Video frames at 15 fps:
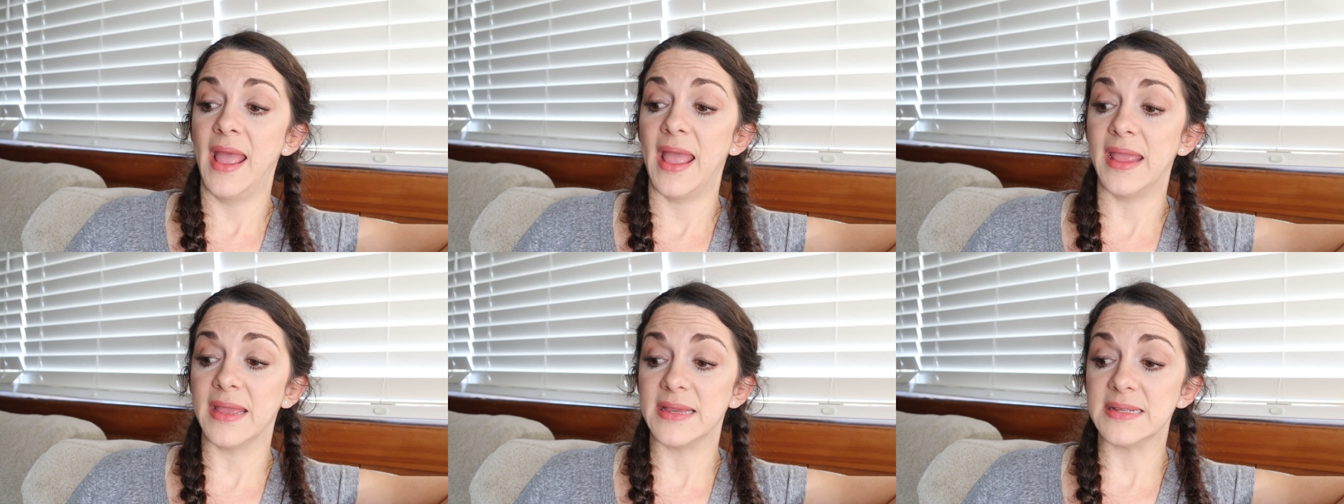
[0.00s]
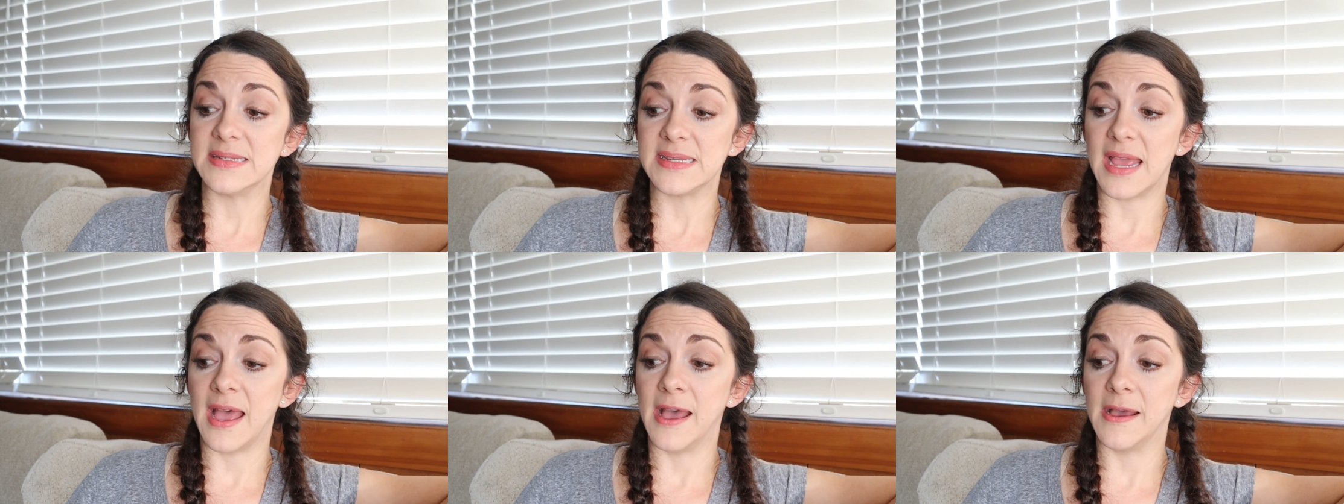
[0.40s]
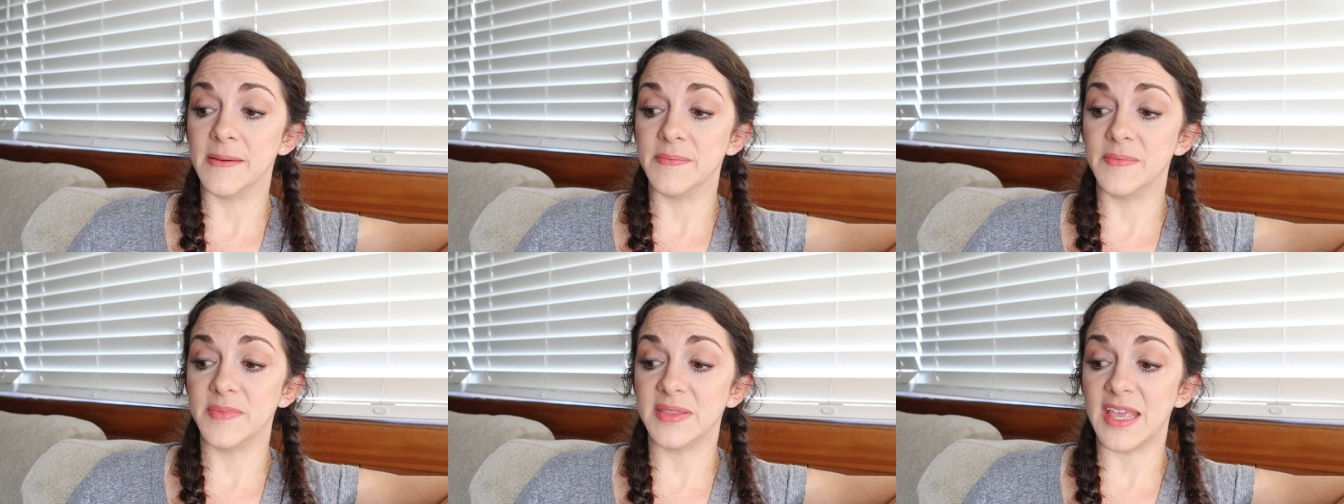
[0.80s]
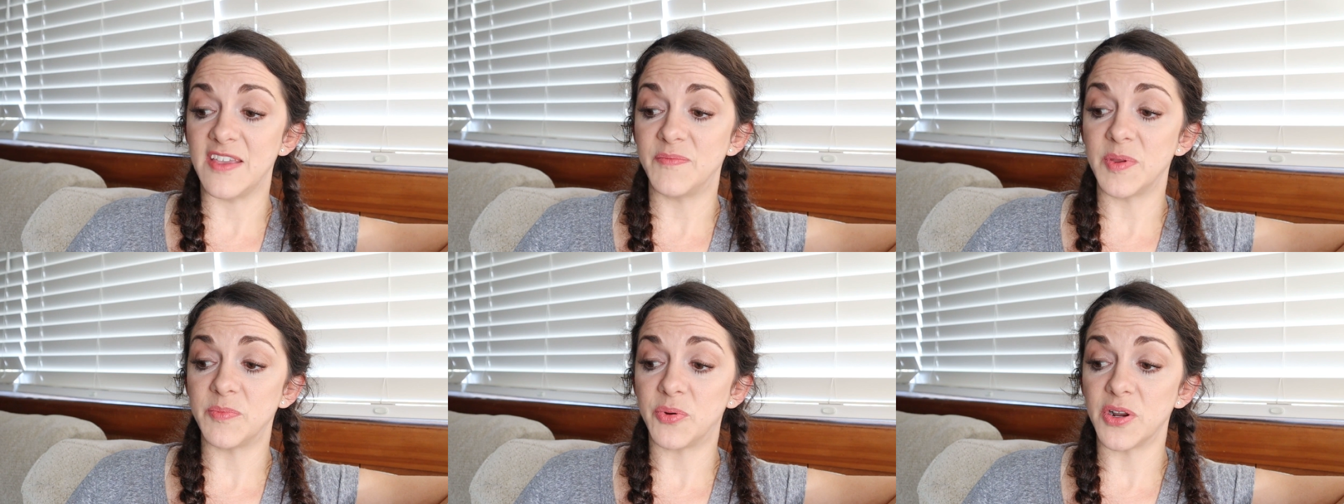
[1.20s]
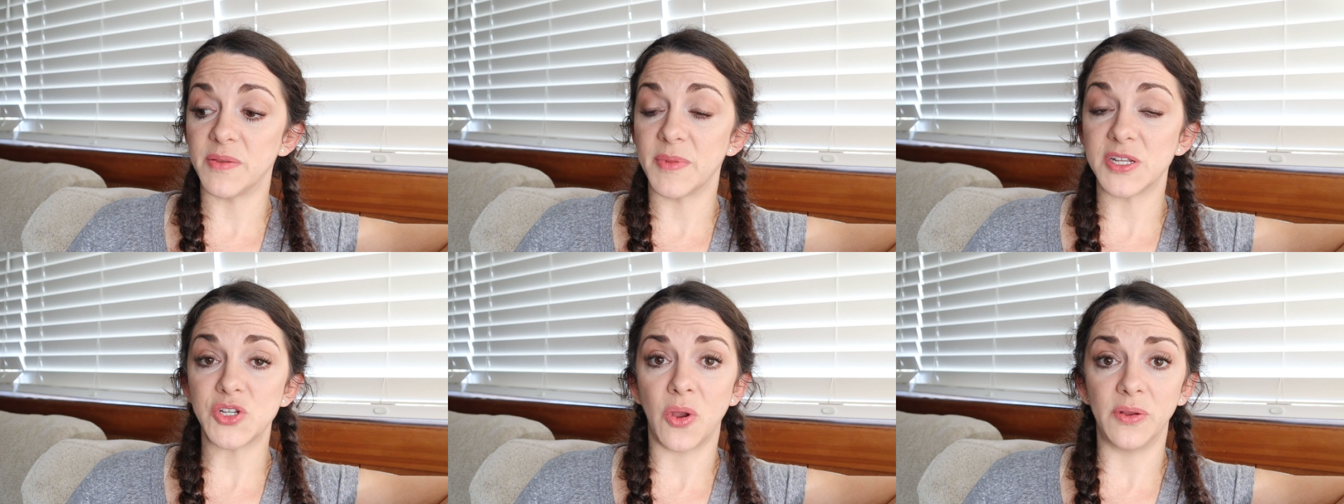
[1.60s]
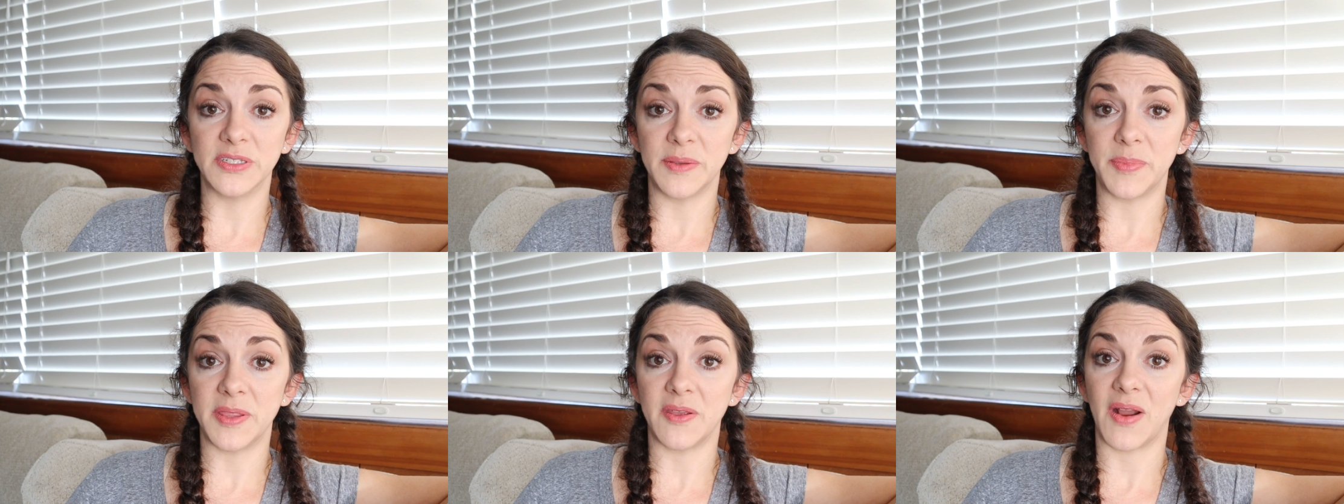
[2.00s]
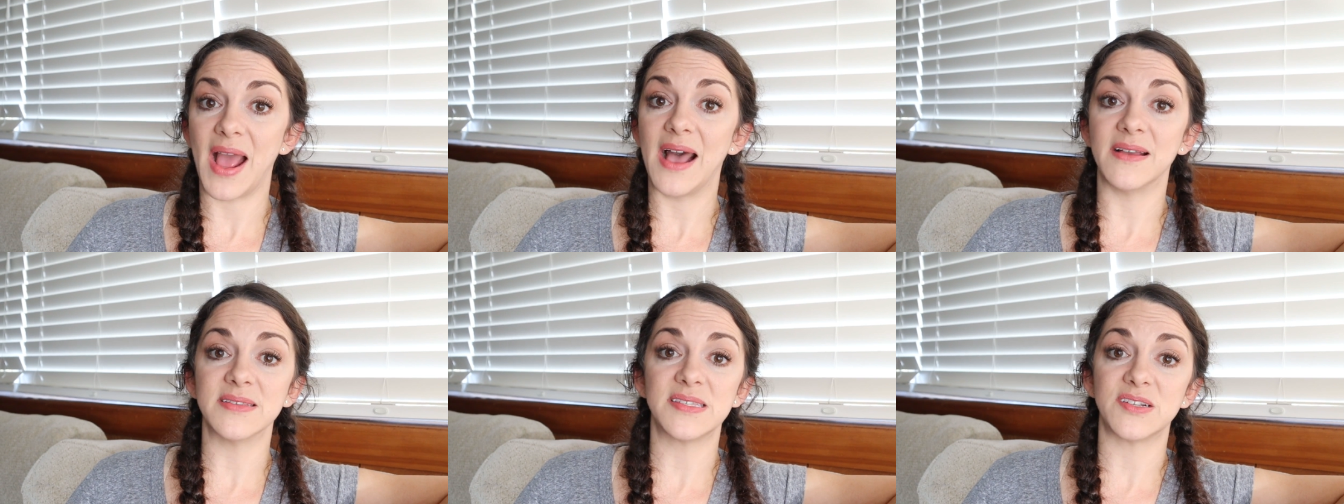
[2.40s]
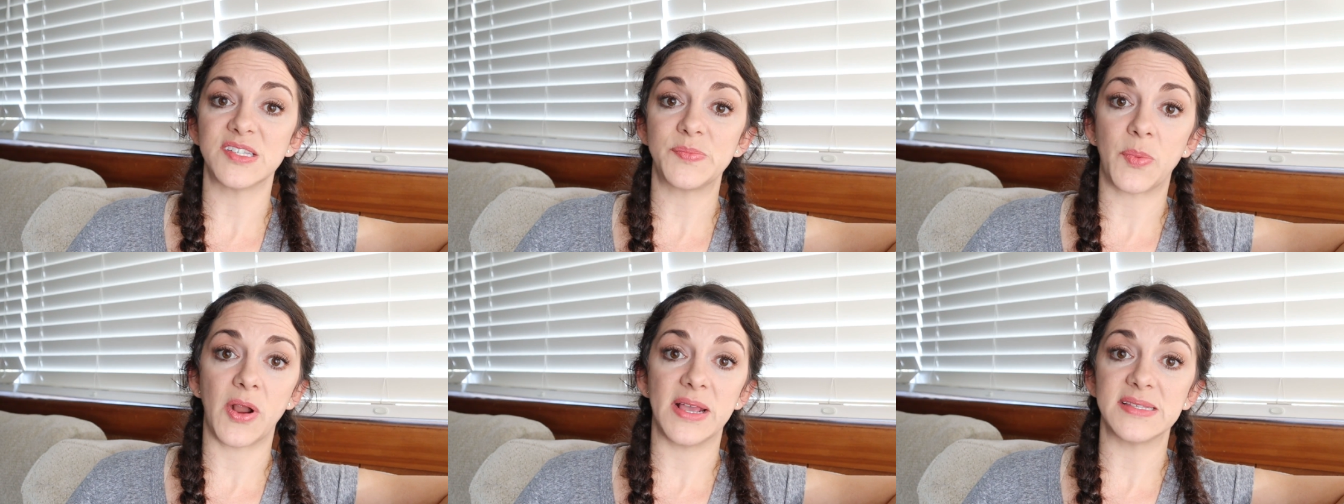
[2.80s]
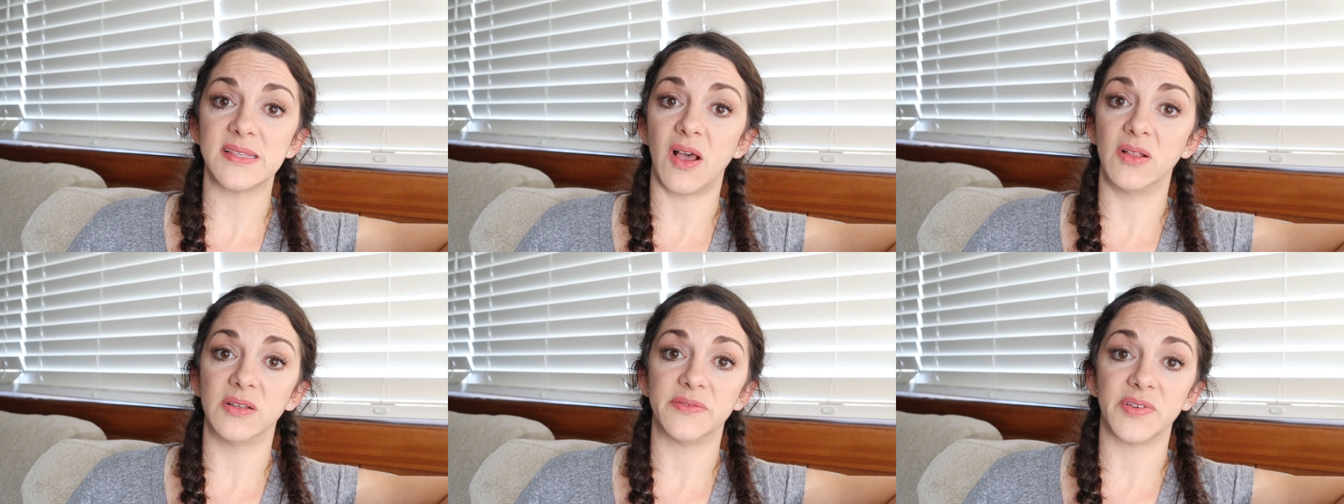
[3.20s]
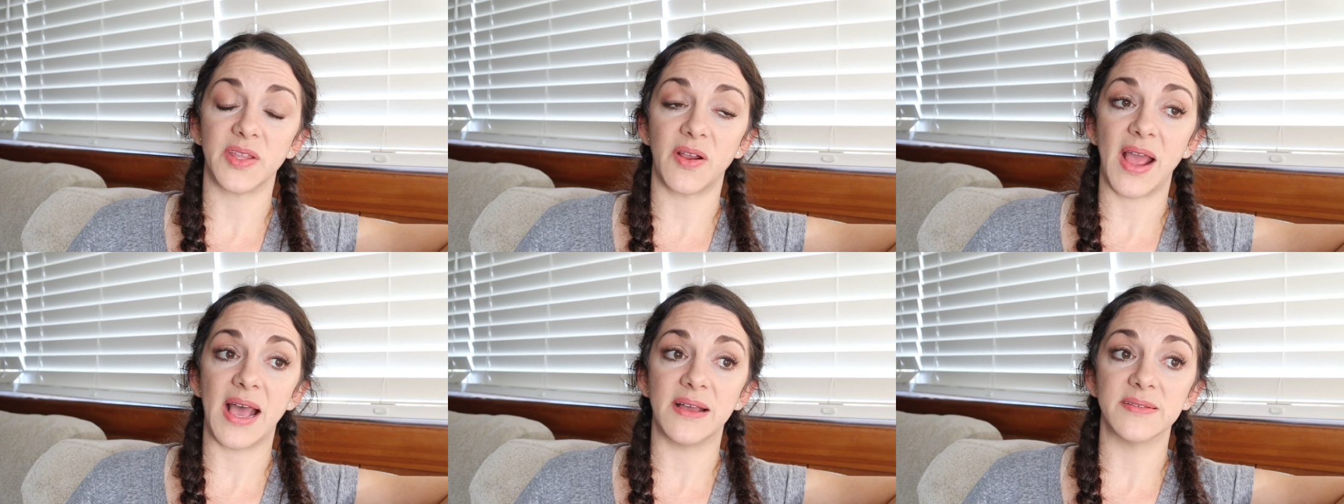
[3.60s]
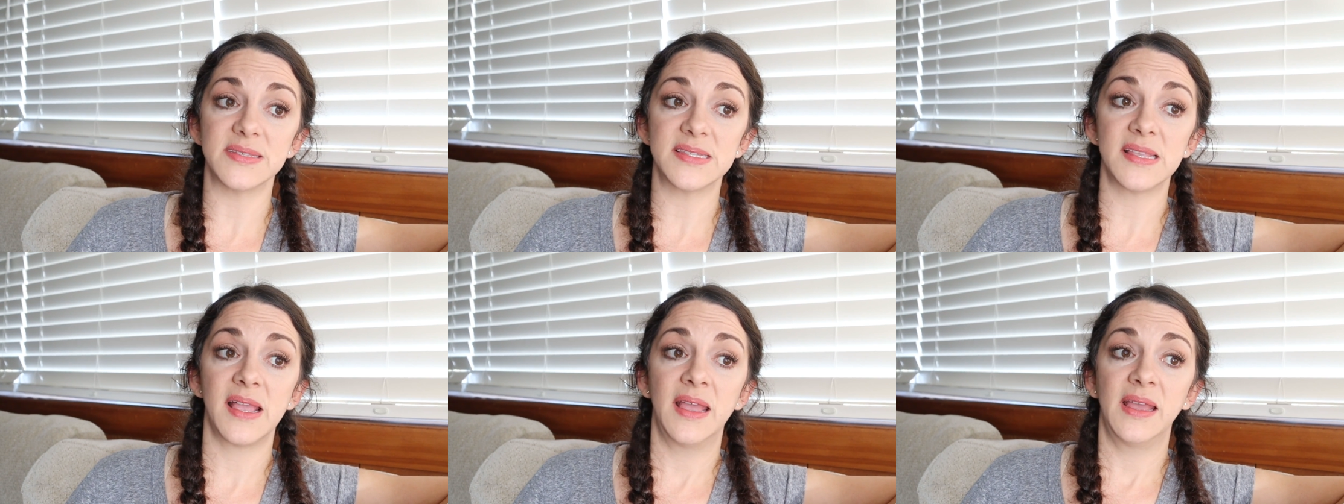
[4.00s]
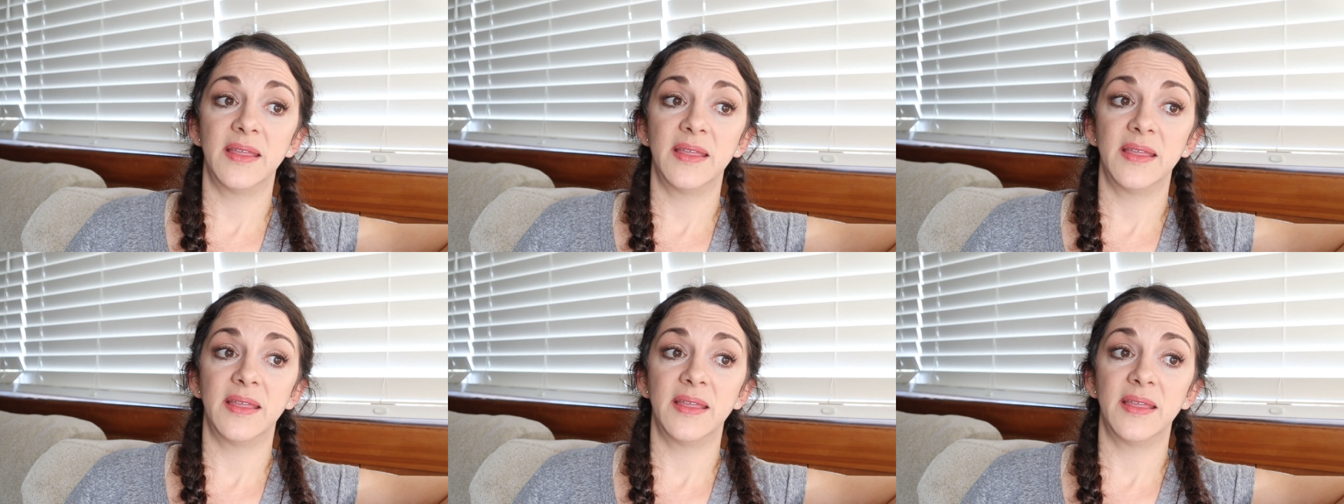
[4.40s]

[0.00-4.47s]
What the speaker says: and they've been pretty much holed up in their house. There's press all over their house.